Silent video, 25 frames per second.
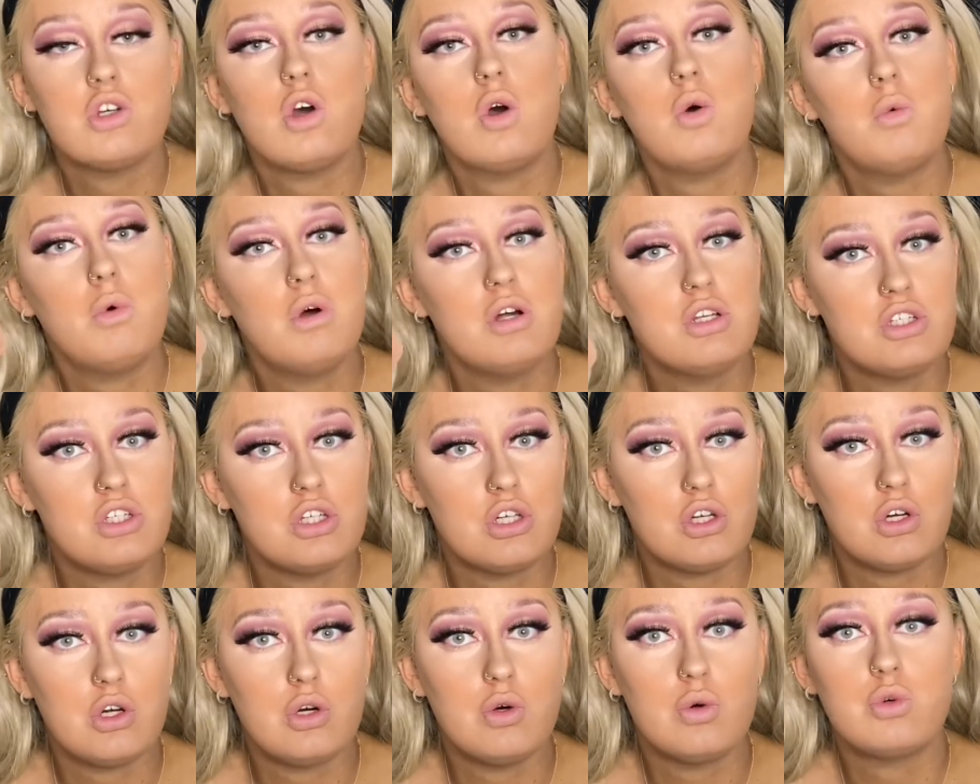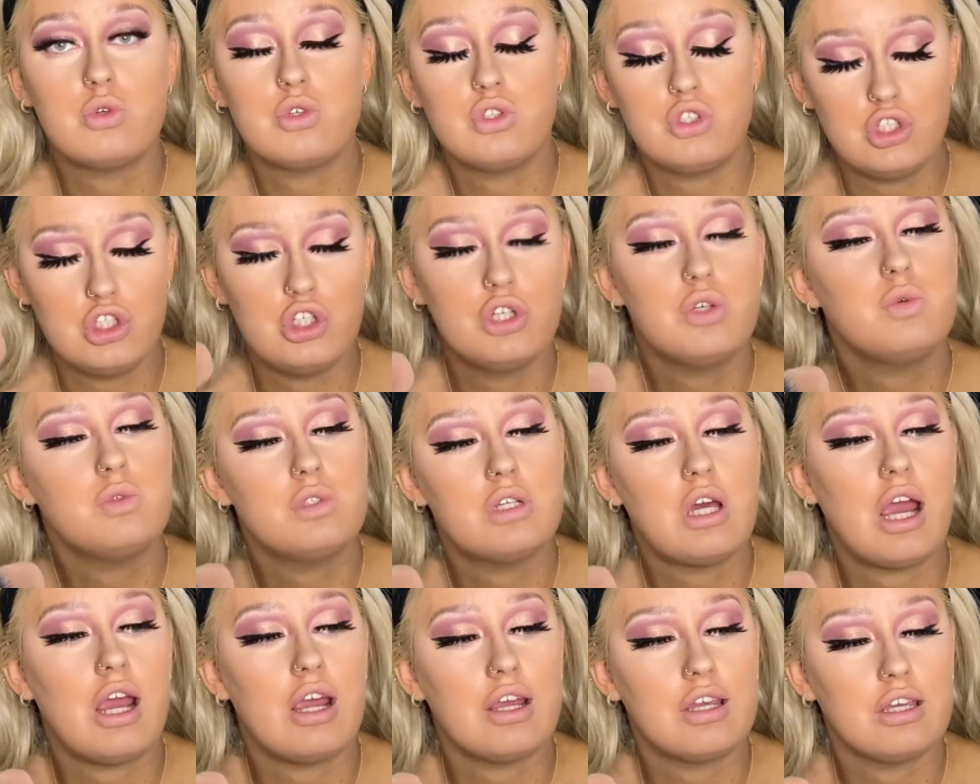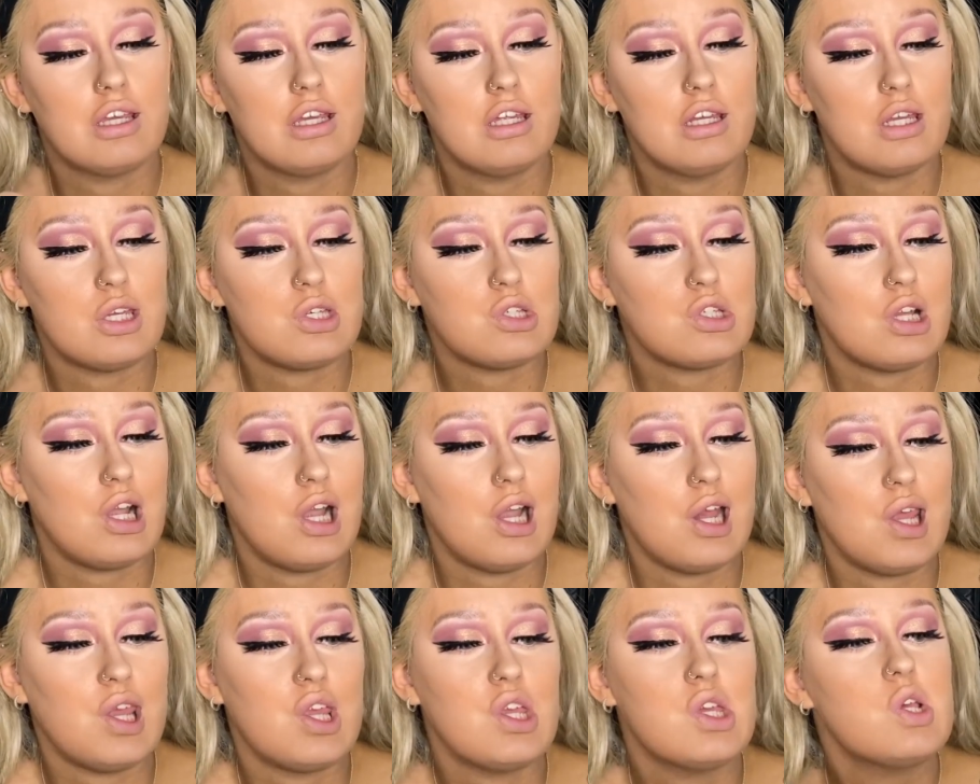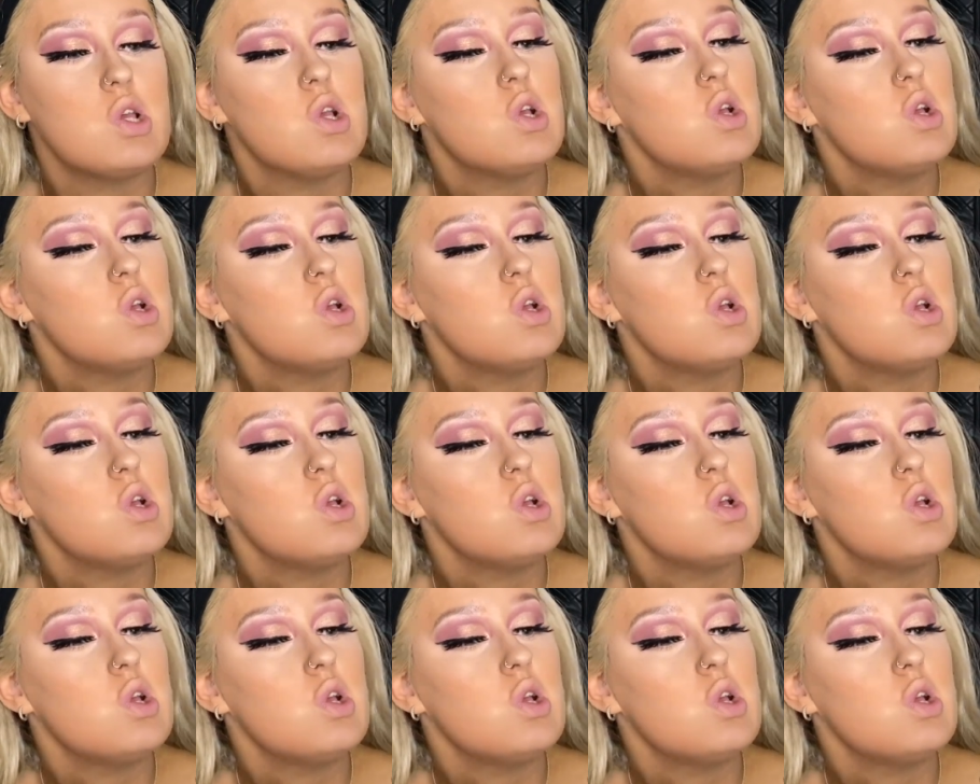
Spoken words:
want to go too dark initially,